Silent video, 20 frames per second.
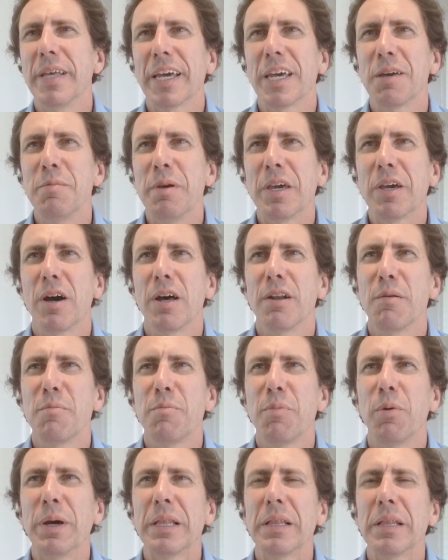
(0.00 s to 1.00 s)
that can be kind
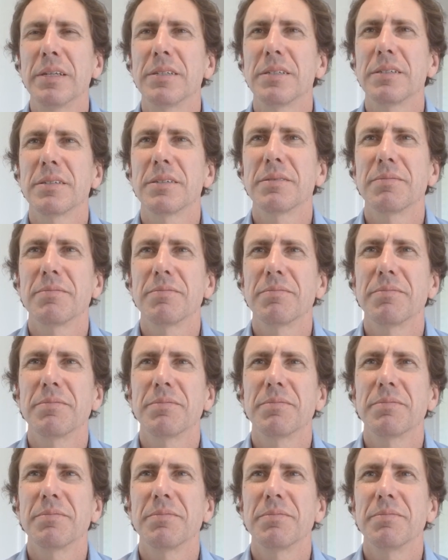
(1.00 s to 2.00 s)
of a pointless
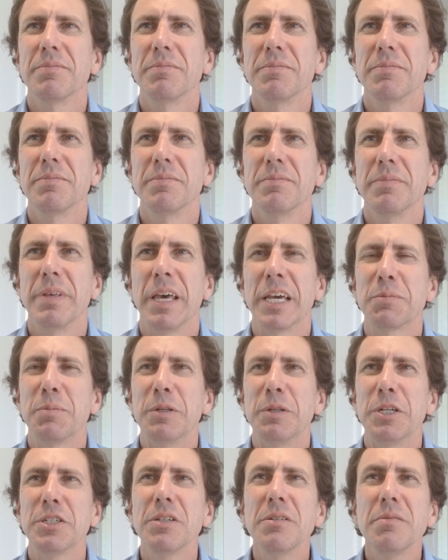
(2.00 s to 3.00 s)

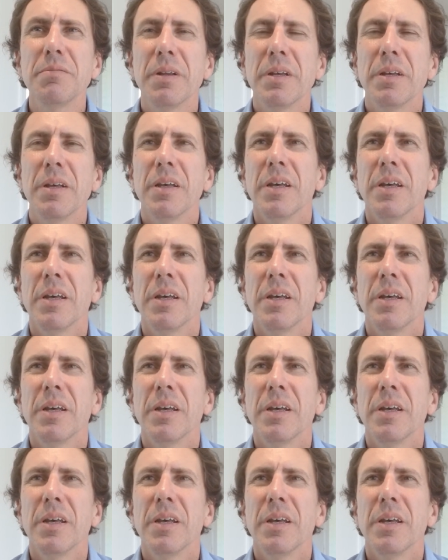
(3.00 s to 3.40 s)
expedition.